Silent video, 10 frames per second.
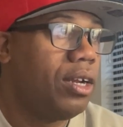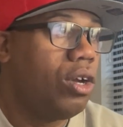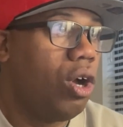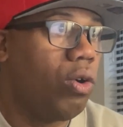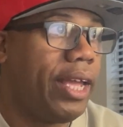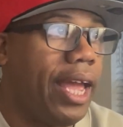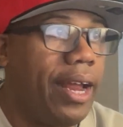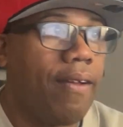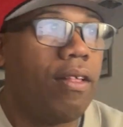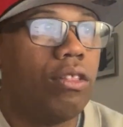Okay,
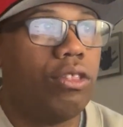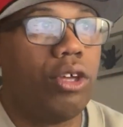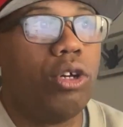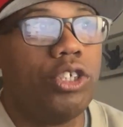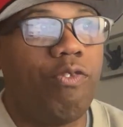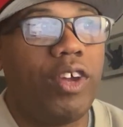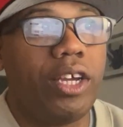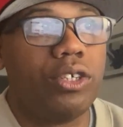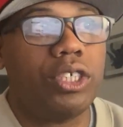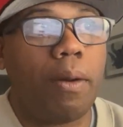those
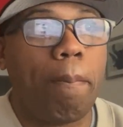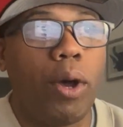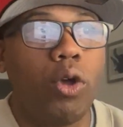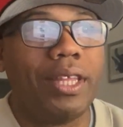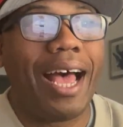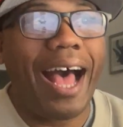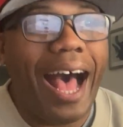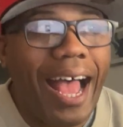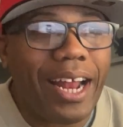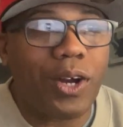figures are both
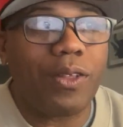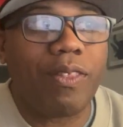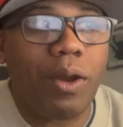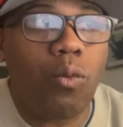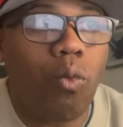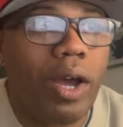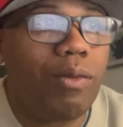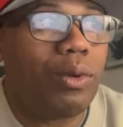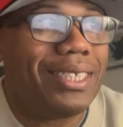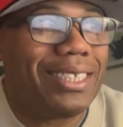higher than what was